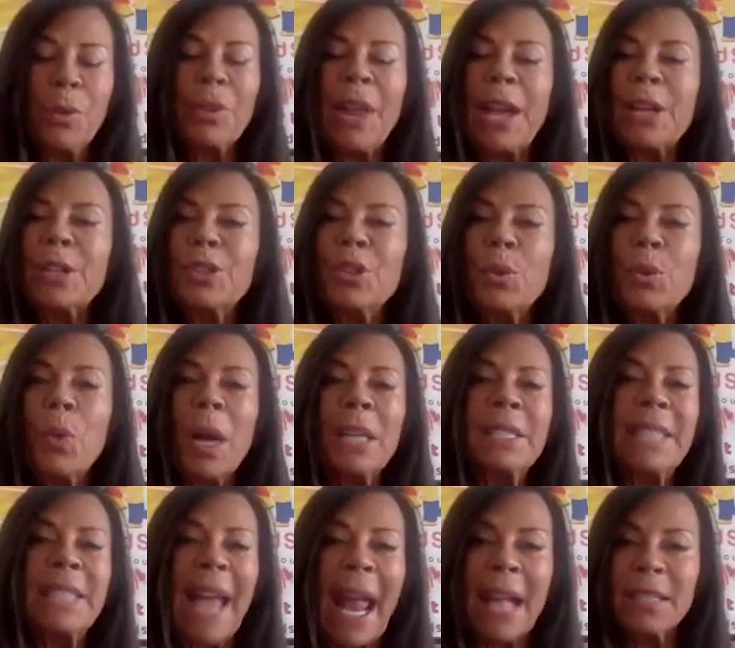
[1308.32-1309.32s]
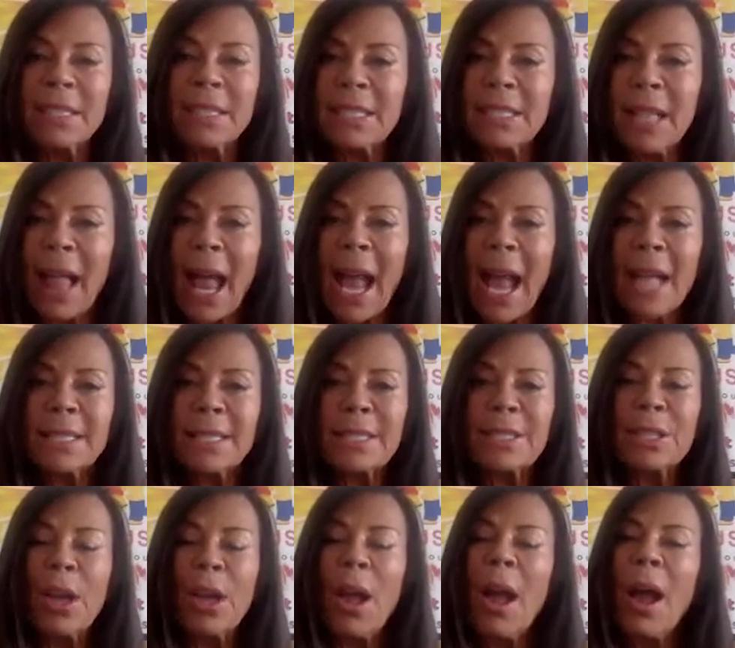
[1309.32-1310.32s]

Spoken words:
a dance class.